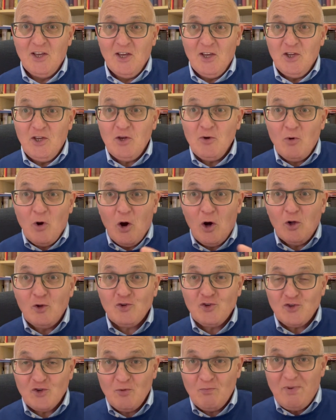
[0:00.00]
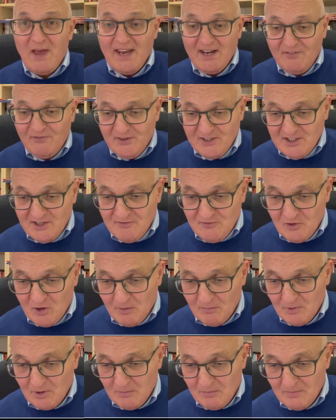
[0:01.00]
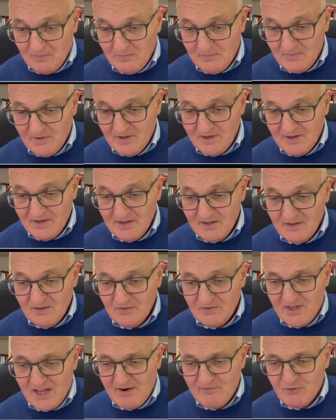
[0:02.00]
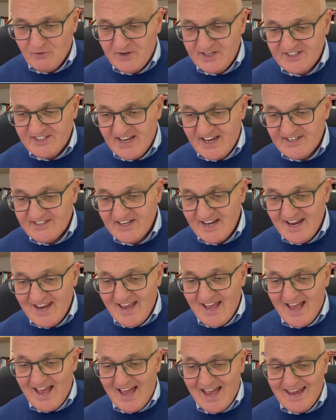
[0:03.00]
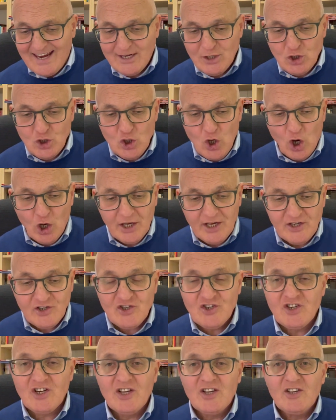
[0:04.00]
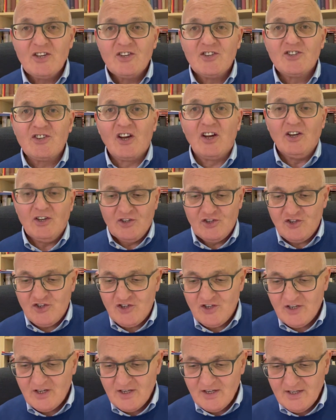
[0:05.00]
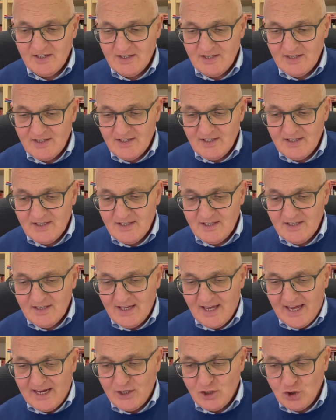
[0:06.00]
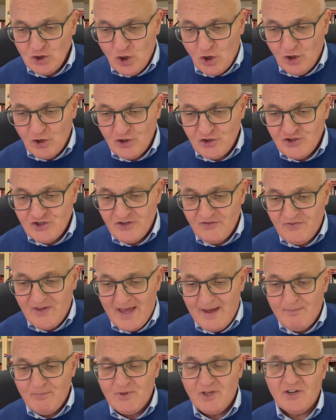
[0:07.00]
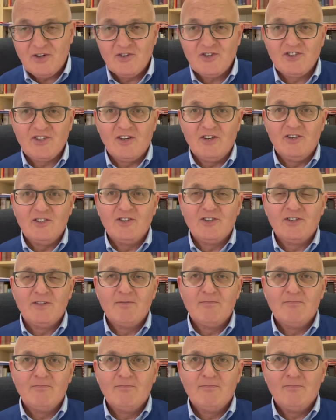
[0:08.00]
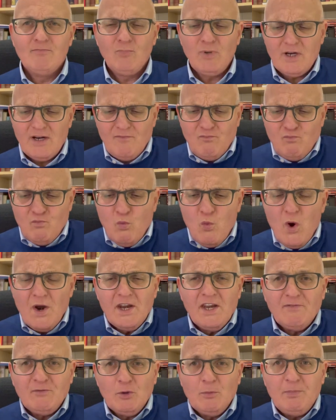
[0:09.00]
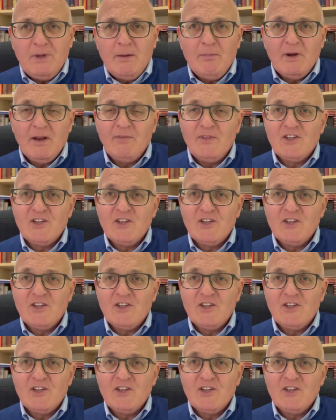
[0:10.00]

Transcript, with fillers: You also benefited from them. Therefore, he says, acknowledge such Acknowledge you them that are such. We have wonderful people in